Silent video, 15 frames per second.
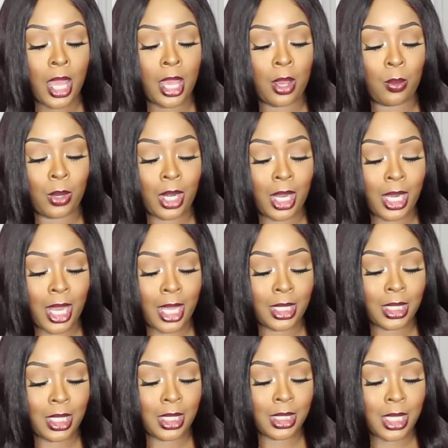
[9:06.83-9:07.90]
And what I
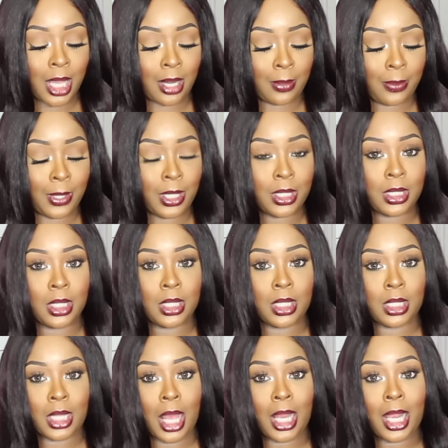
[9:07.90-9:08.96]
like these kind of pieces
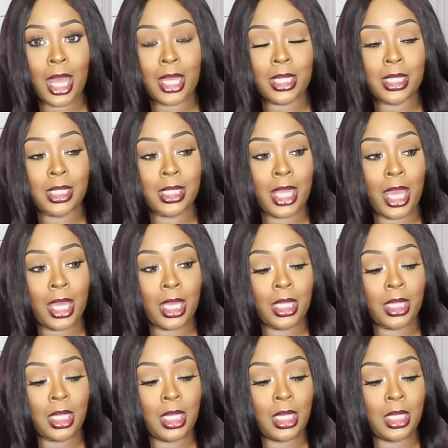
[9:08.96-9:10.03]
is I like
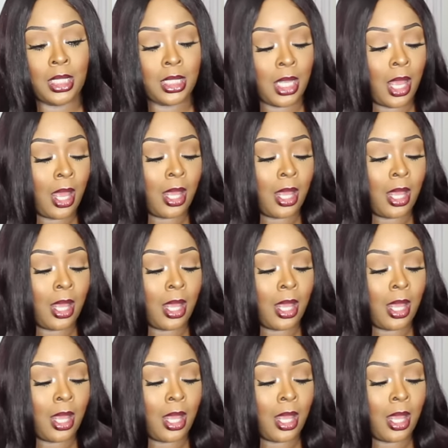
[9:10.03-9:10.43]
stacking these,